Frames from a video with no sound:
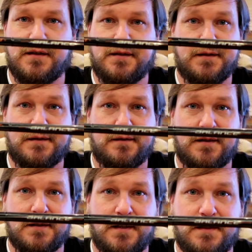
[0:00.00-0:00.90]
That's just
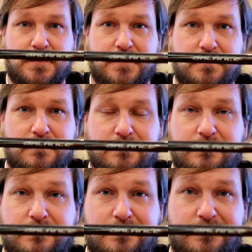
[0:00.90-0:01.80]
because that's
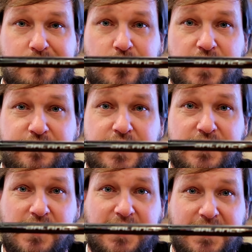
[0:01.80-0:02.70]
what I
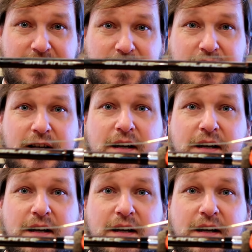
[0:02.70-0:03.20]
fish last.